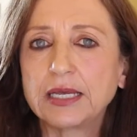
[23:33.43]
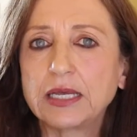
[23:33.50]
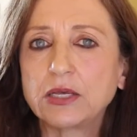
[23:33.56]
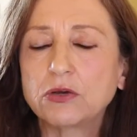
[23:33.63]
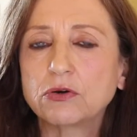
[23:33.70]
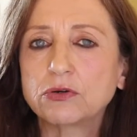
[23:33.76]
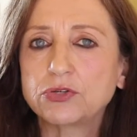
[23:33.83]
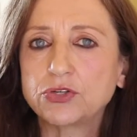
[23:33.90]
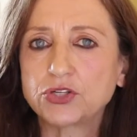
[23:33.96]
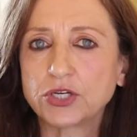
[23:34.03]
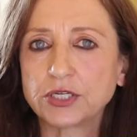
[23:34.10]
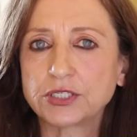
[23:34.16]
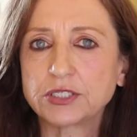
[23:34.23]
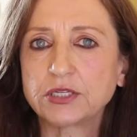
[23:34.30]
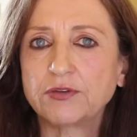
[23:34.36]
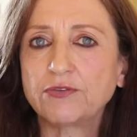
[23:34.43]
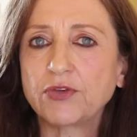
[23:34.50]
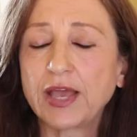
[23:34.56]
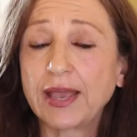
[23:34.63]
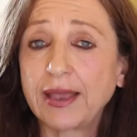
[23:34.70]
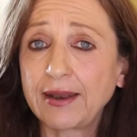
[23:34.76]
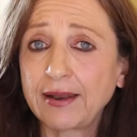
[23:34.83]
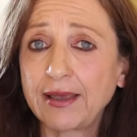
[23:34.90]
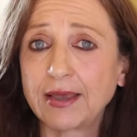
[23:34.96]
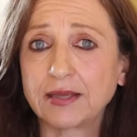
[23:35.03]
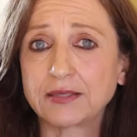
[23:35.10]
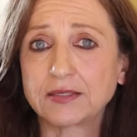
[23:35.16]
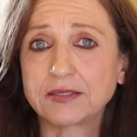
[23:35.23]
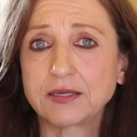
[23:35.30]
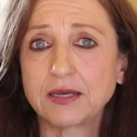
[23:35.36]
in congestive
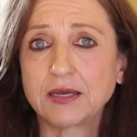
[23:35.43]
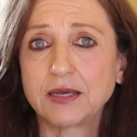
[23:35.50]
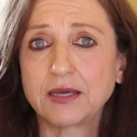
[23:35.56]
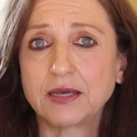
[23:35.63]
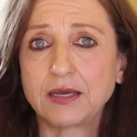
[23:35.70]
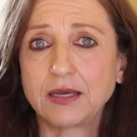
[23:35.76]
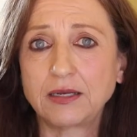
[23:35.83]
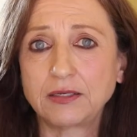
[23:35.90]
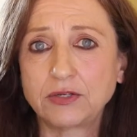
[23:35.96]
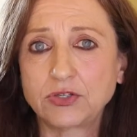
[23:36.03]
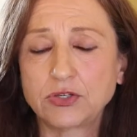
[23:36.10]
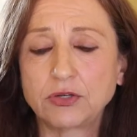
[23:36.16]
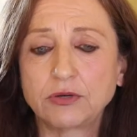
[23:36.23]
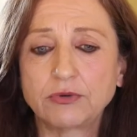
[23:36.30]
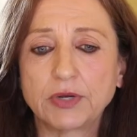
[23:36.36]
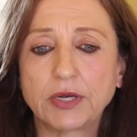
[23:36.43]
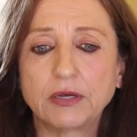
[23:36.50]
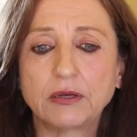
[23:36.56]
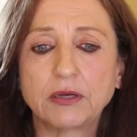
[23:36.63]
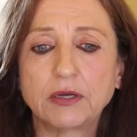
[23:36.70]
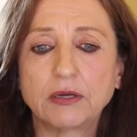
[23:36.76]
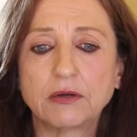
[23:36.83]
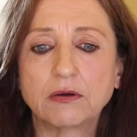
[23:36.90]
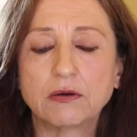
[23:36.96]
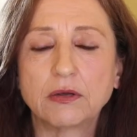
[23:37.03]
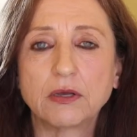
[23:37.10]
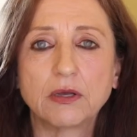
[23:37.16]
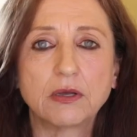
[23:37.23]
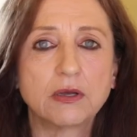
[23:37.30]
headaches in children, you know,